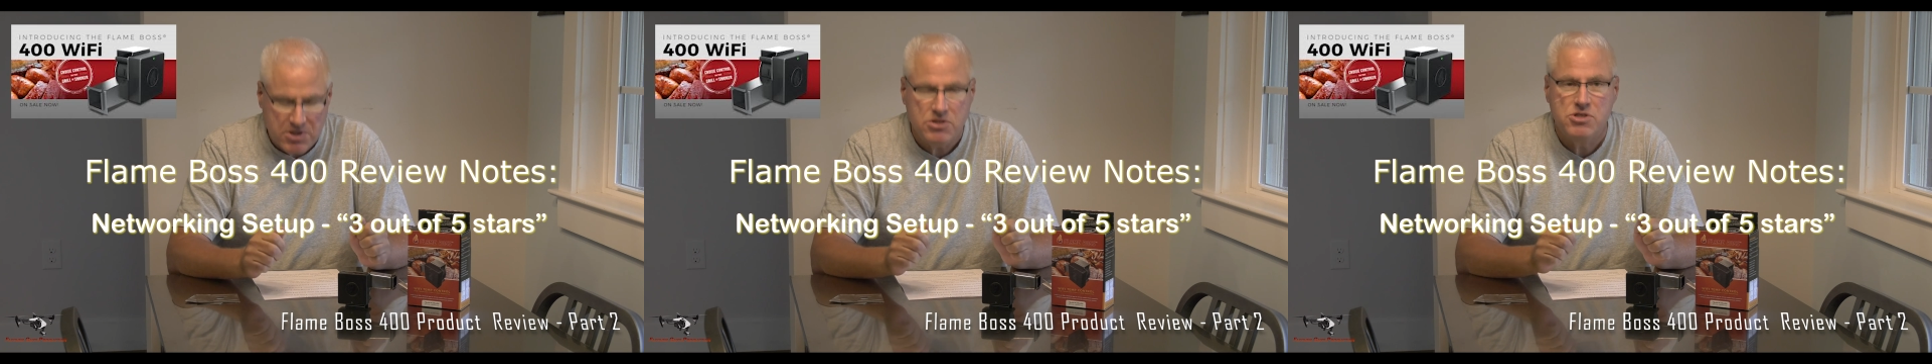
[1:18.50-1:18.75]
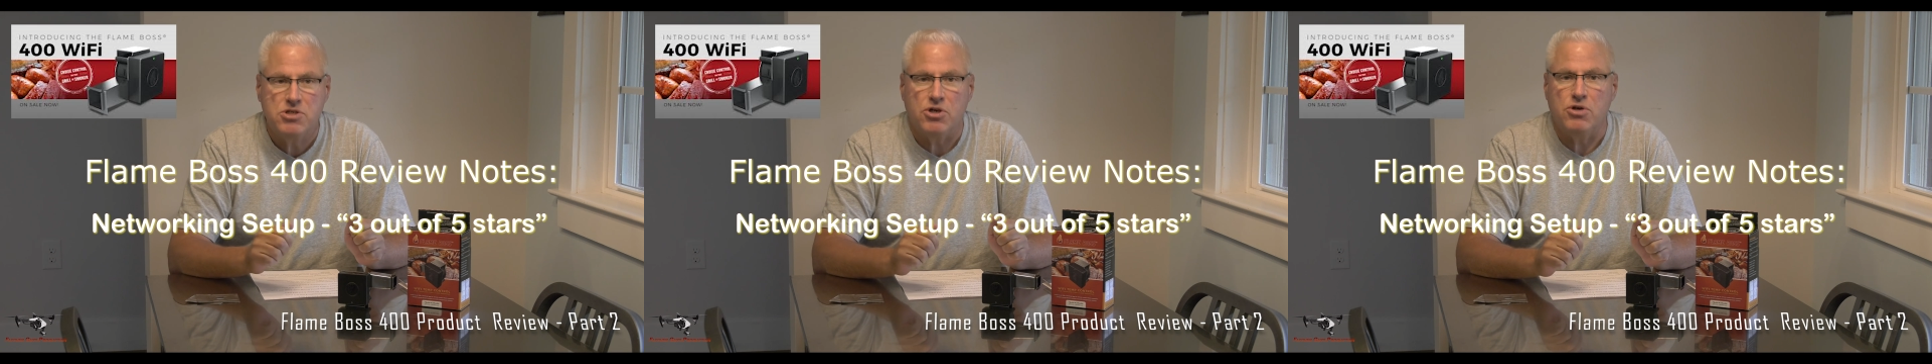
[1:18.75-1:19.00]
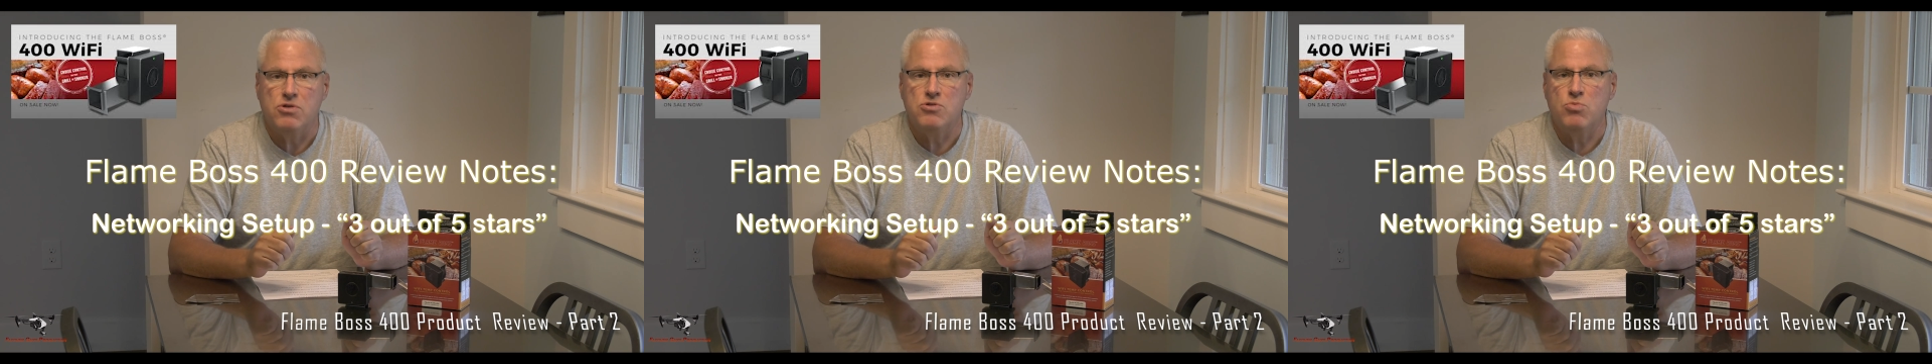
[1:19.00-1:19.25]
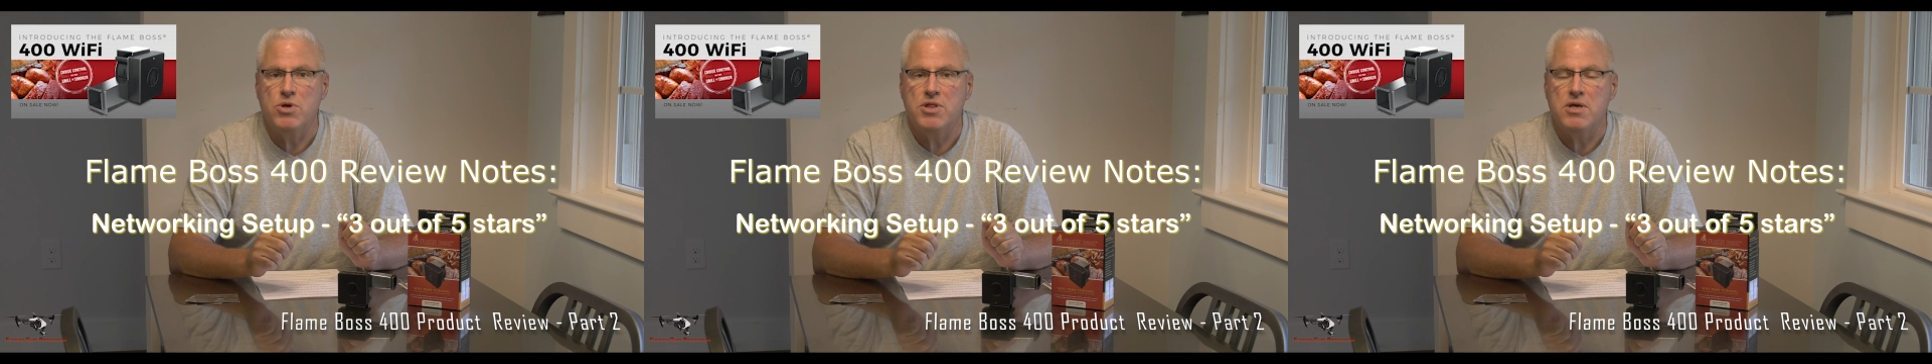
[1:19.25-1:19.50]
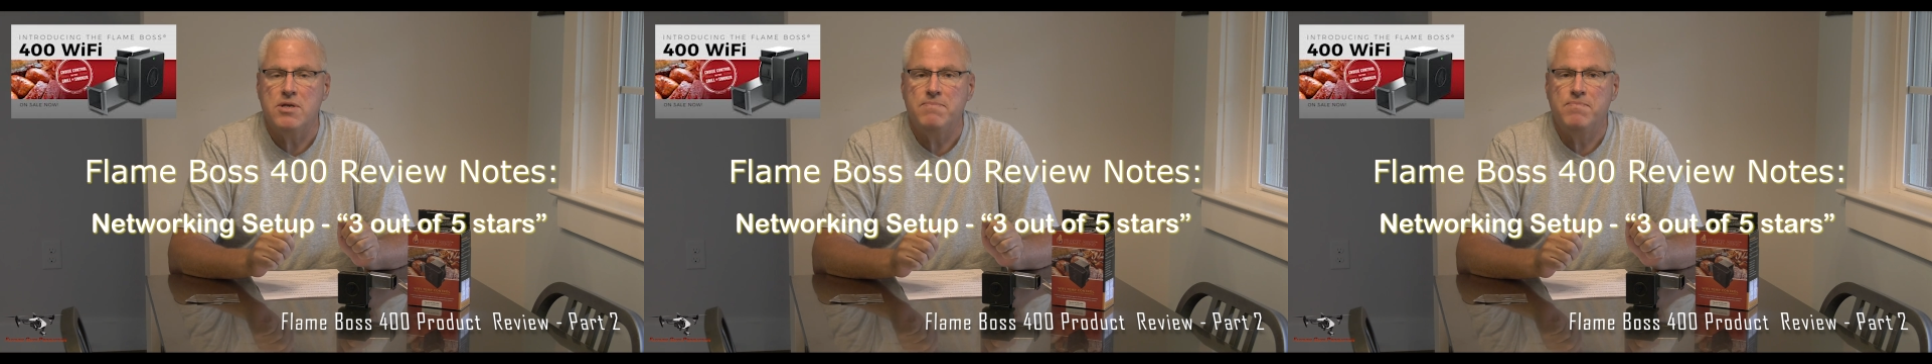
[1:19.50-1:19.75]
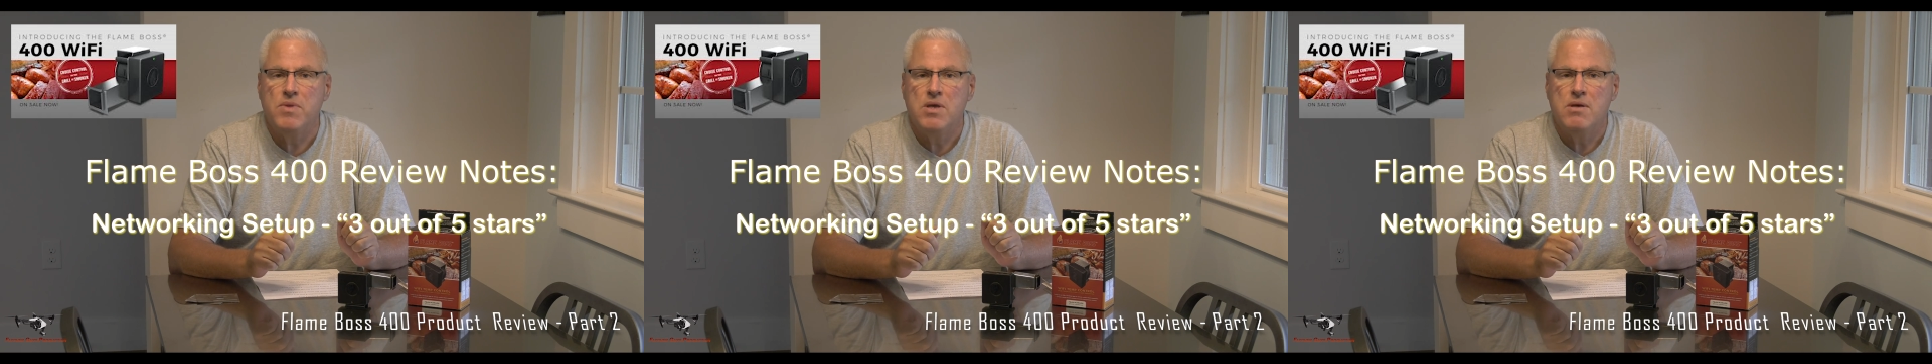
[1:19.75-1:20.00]
concerns with it
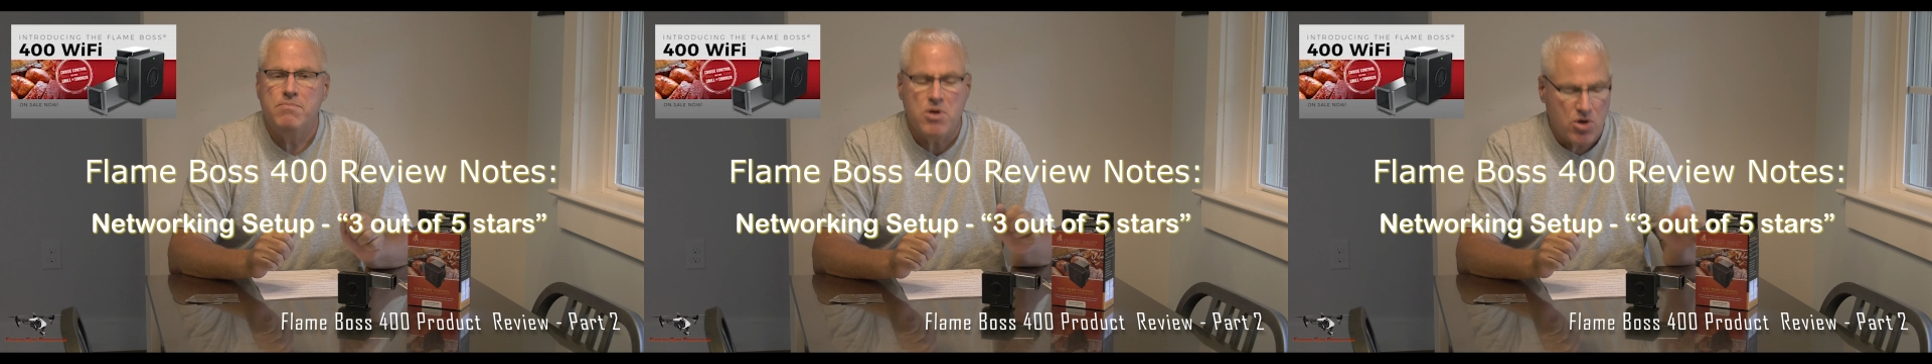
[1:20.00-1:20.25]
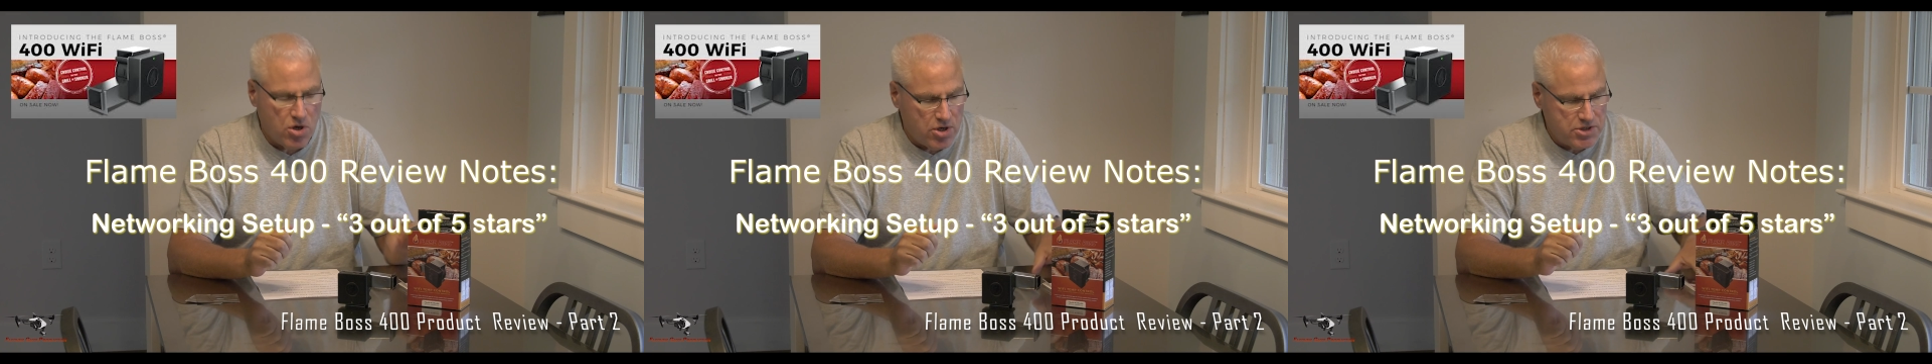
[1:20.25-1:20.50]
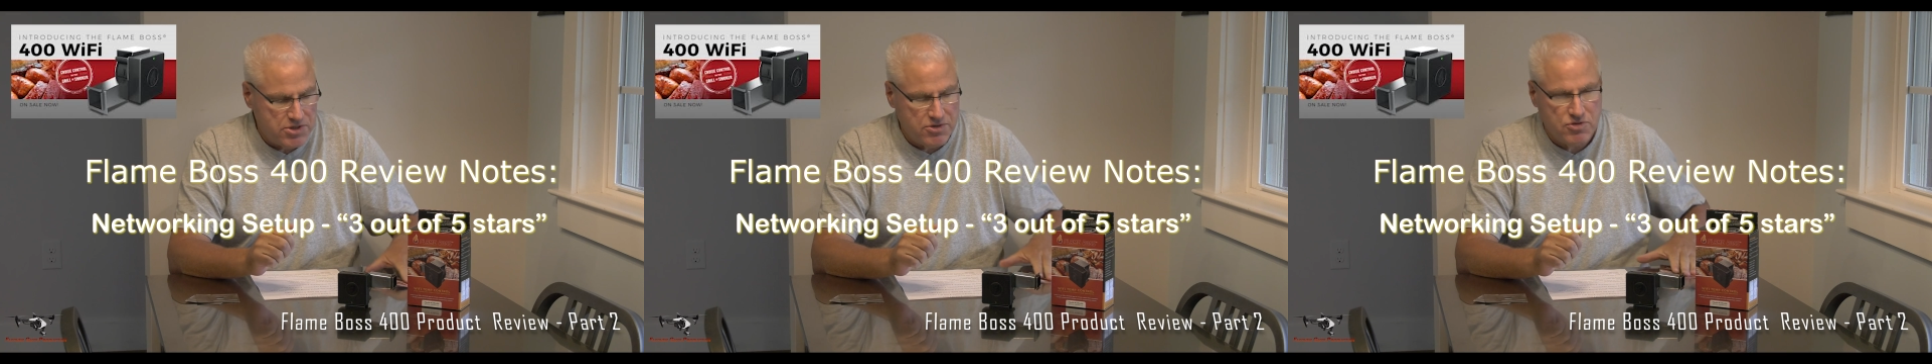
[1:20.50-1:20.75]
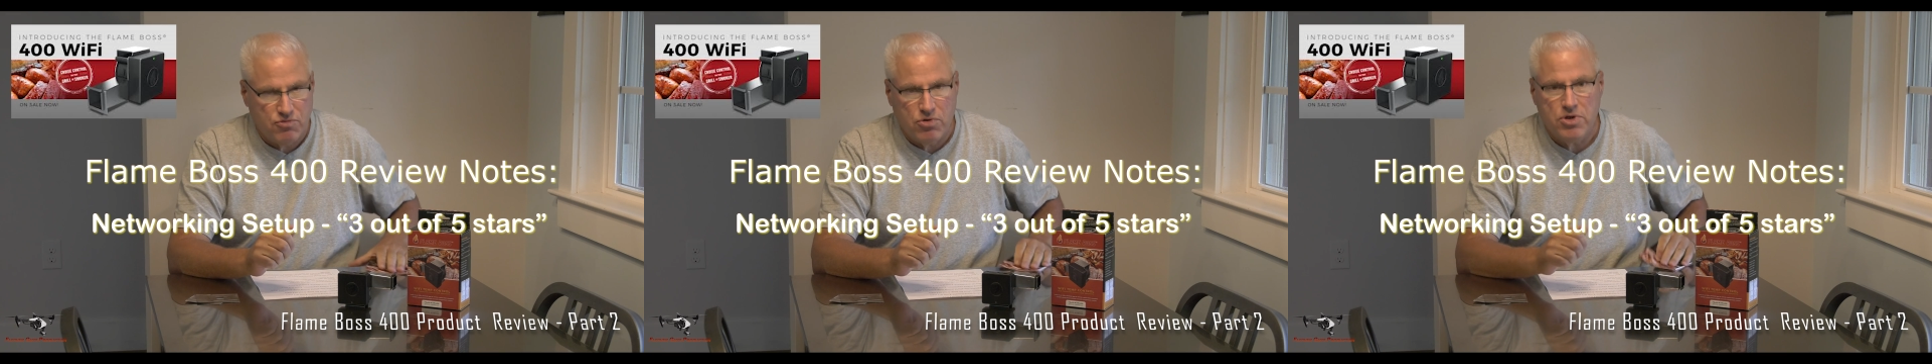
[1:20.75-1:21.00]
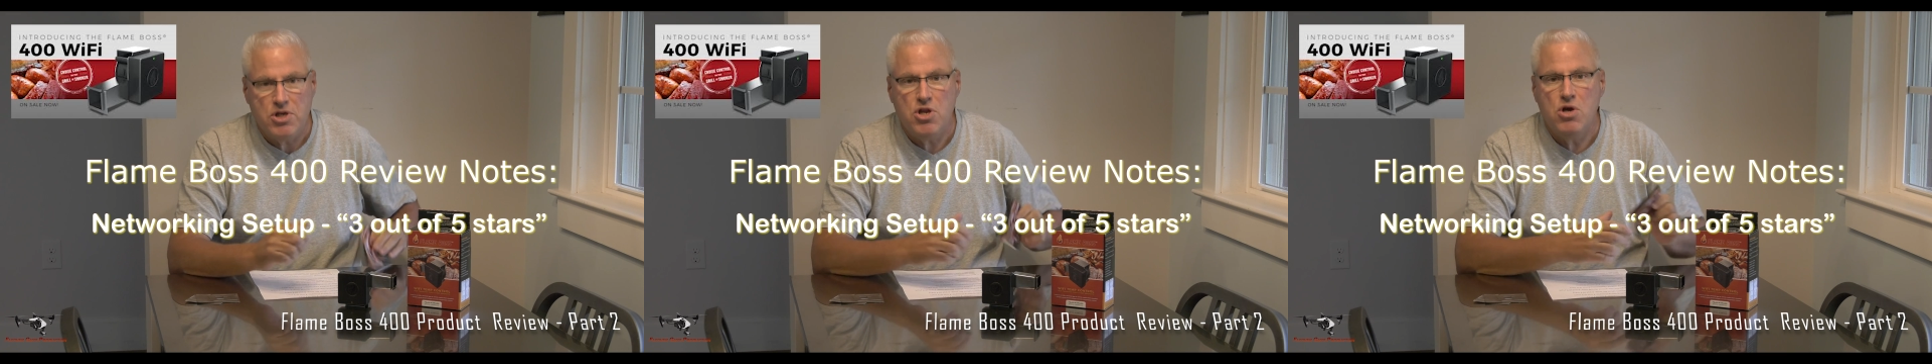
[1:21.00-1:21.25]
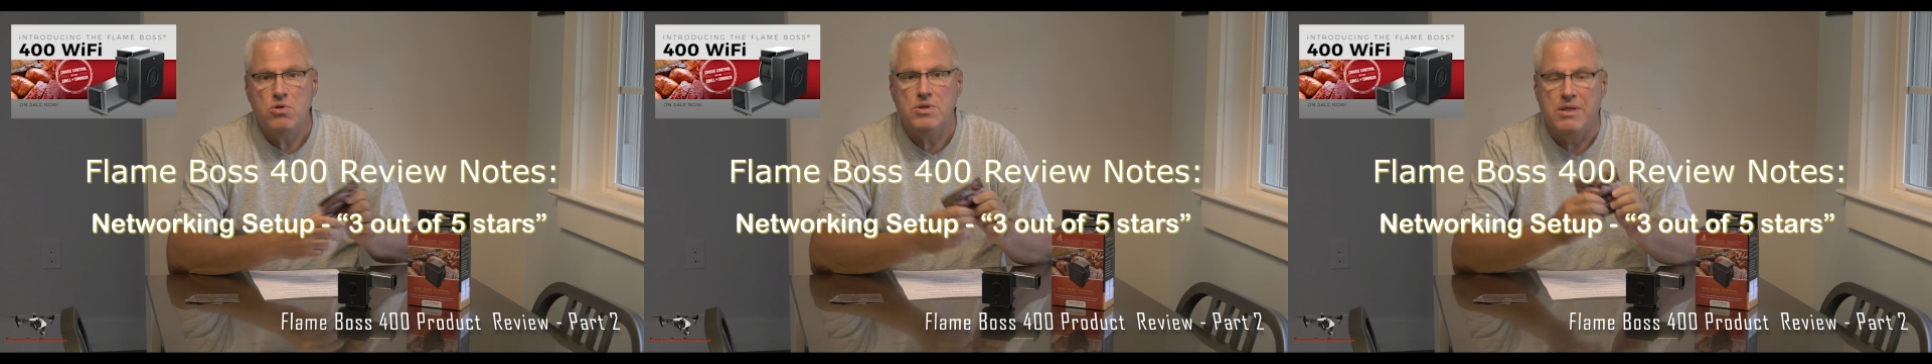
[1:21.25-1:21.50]
because there's really
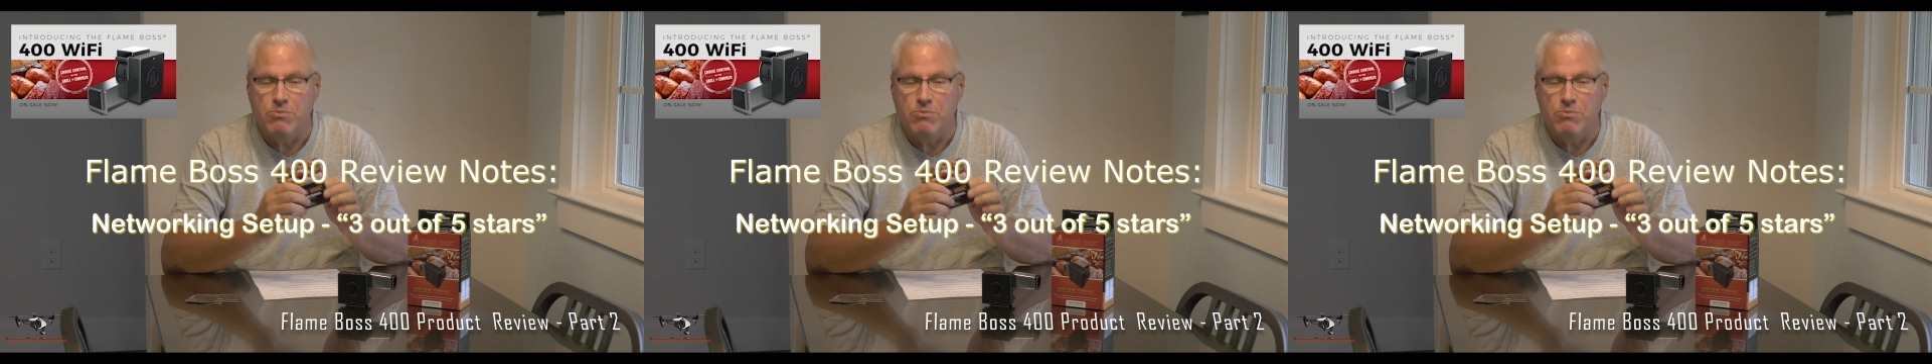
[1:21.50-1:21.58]
no,